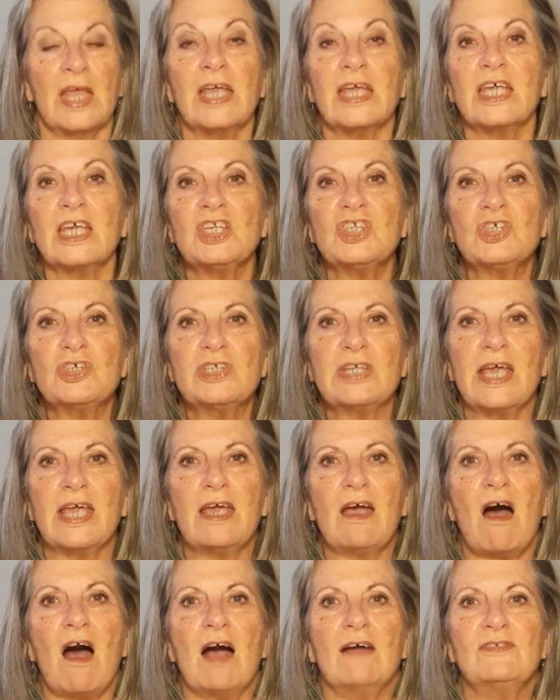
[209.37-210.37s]
Get your day
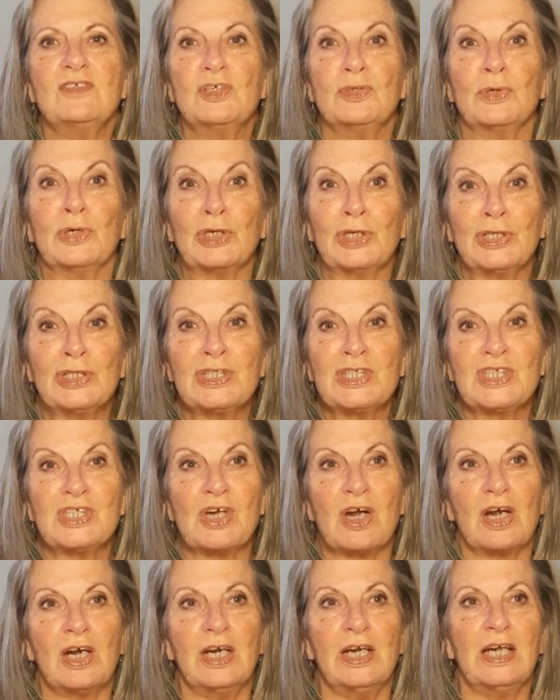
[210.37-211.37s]
off to a good
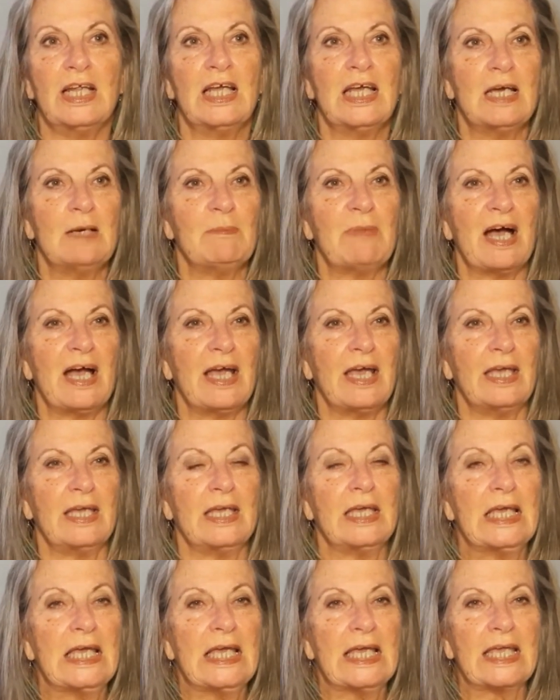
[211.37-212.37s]
start by
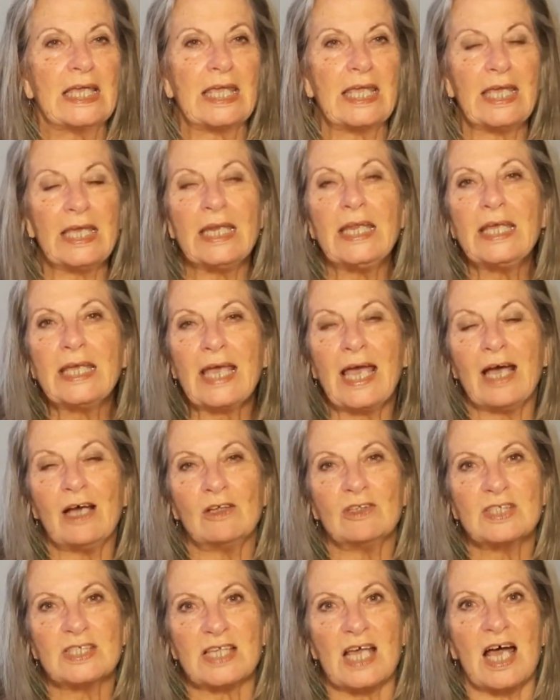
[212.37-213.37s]
getting
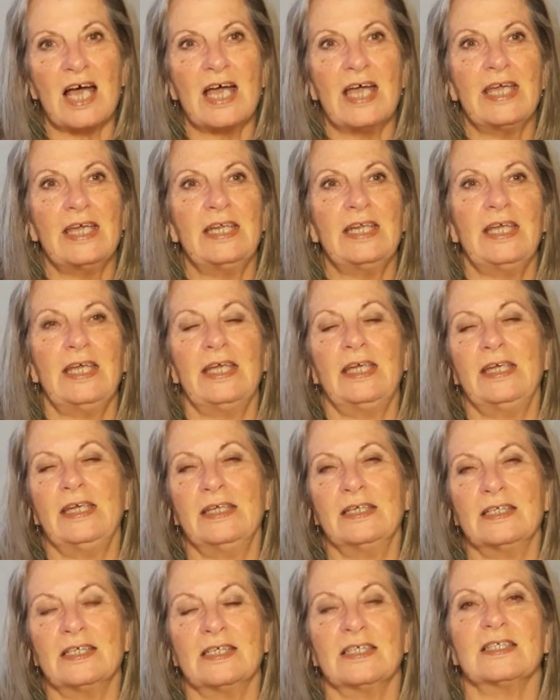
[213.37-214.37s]
outside
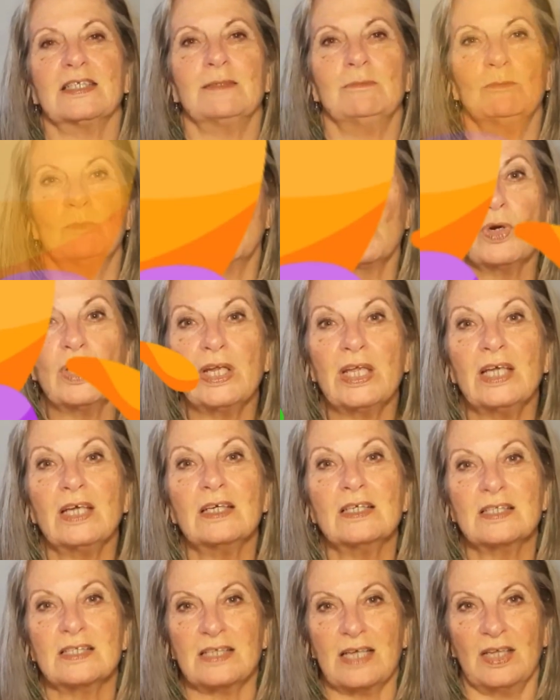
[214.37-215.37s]
into some morning
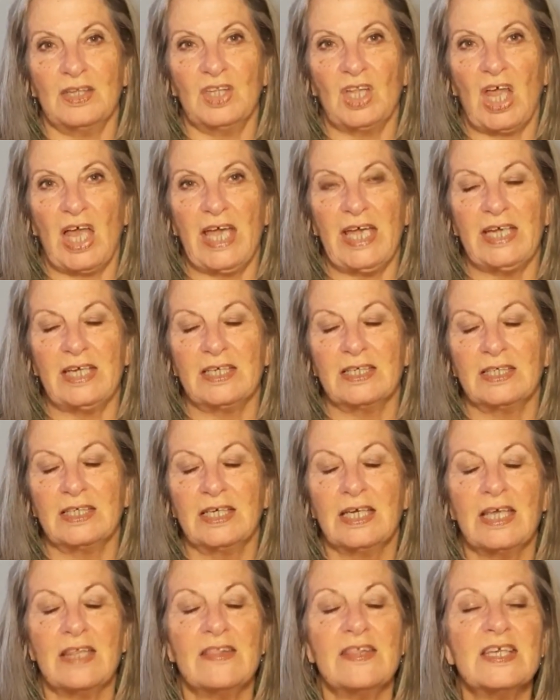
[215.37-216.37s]
sunlight.
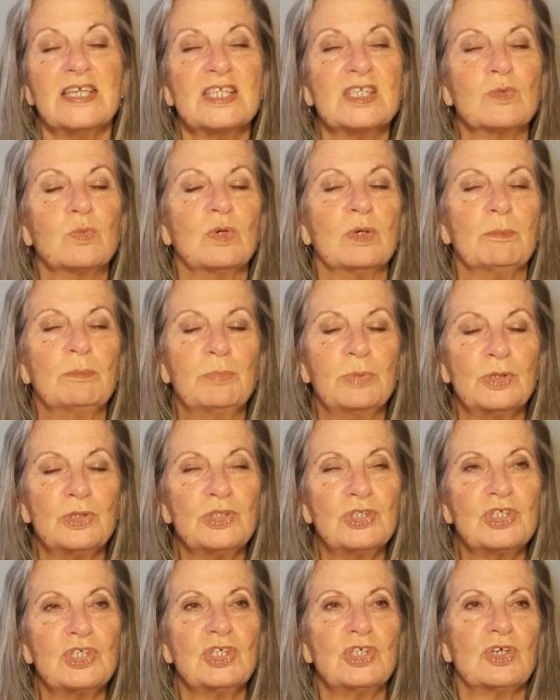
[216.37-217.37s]
This will
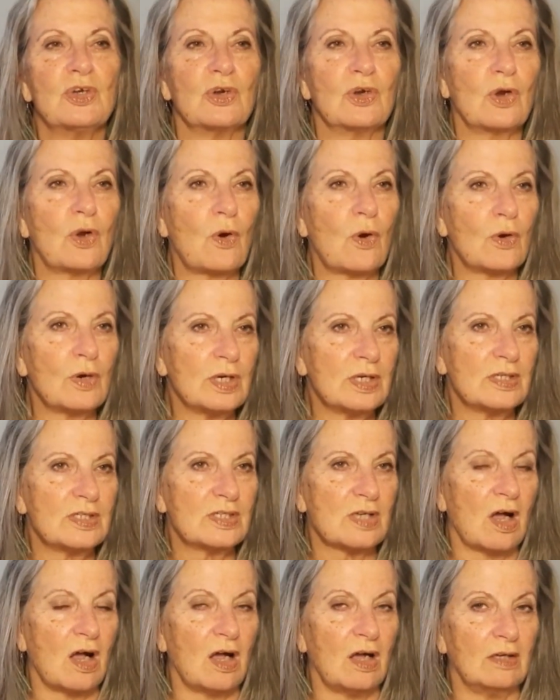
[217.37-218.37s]
boost your
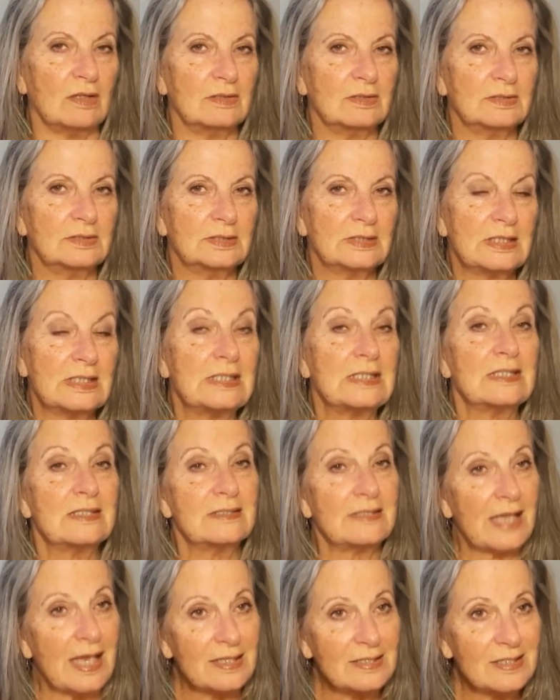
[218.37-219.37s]
cortisol.
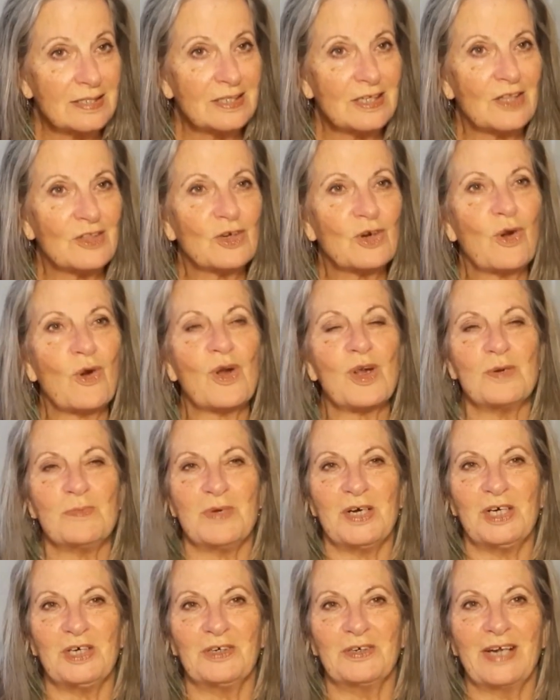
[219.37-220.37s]
That's another
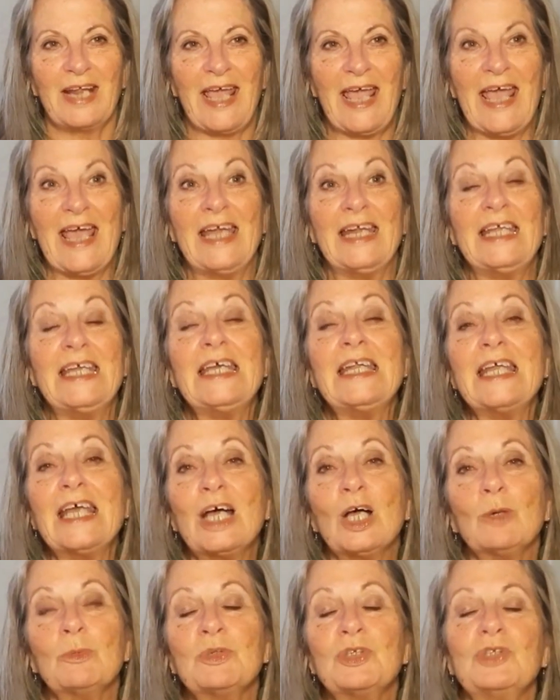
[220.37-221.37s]
hormone, and it
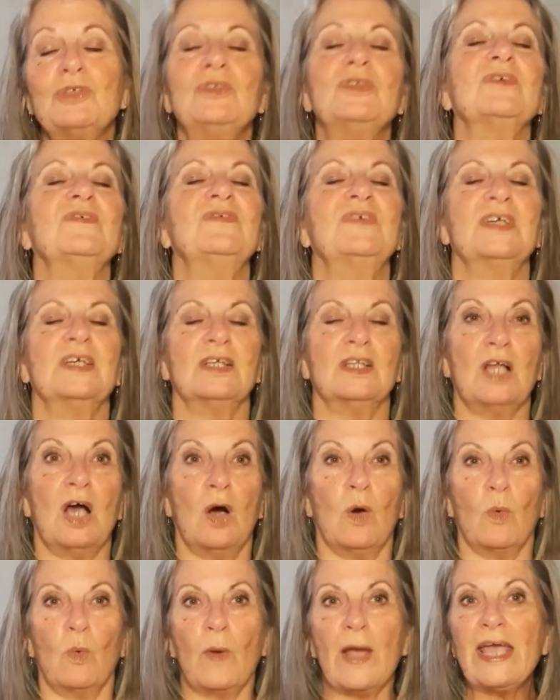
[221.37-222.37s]
helps you to feel
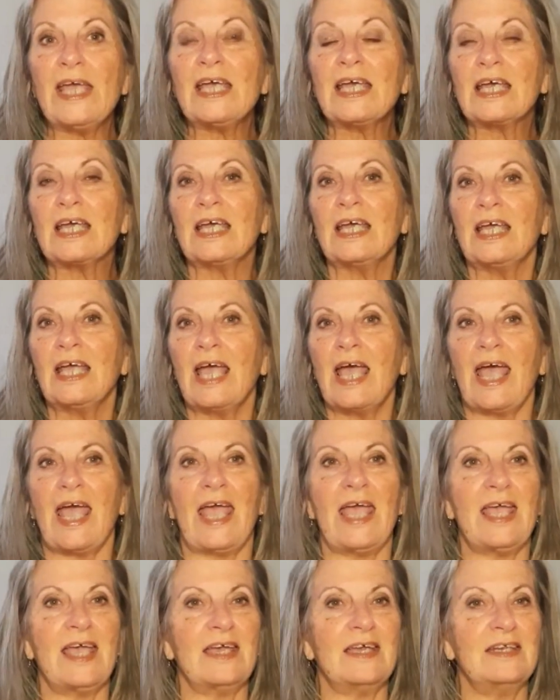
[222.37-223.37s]
awake
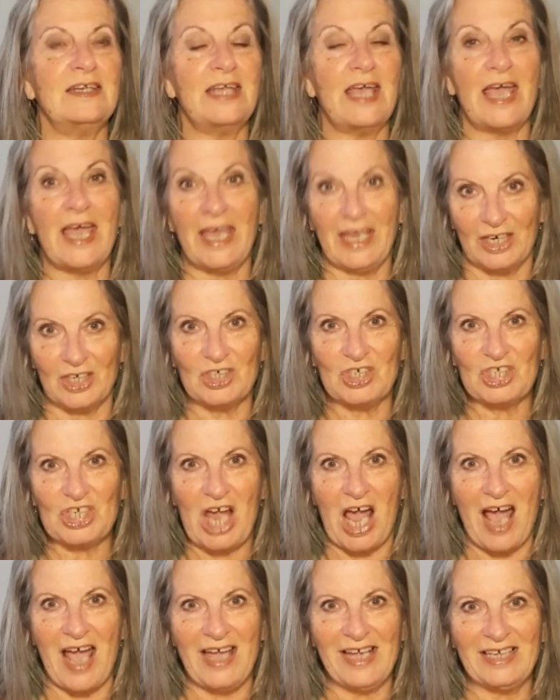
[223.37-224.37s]
and
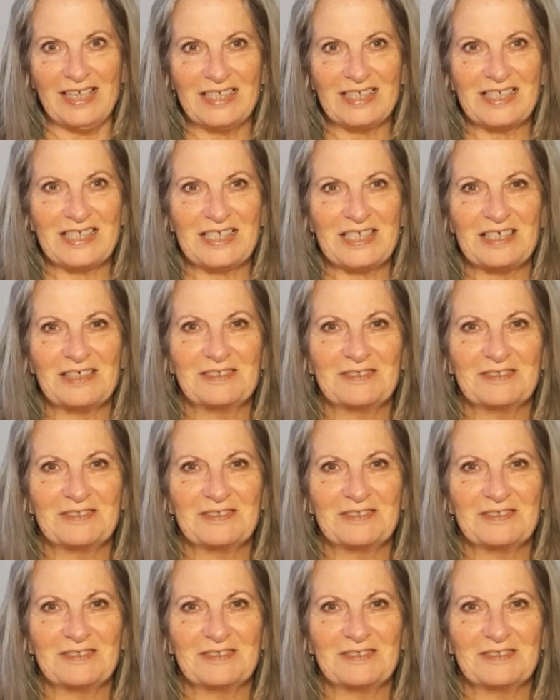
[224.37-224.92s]
energized.